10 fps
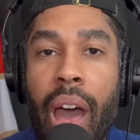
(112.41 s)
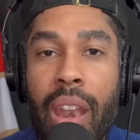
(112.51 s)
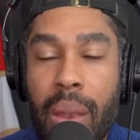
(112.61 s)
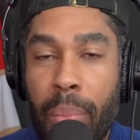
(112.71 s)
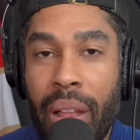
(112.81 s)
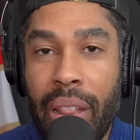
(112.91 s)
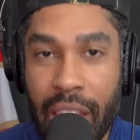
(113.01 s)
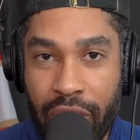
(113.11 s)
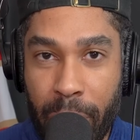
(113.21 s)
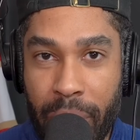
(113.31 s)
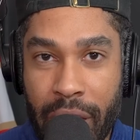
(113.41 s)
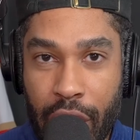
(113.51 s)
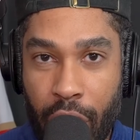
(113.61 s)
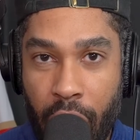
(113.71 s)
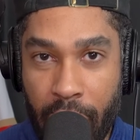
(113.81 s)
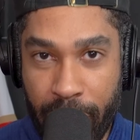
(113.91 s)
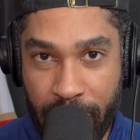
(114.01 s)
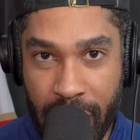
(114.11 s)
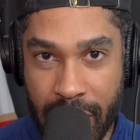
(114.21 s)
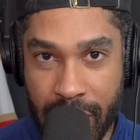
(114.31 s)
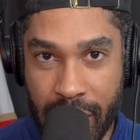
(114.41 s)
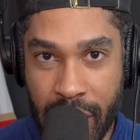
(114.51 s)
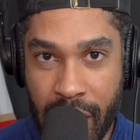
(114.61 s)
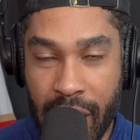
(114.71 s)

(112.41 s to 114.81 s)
unbelievably confident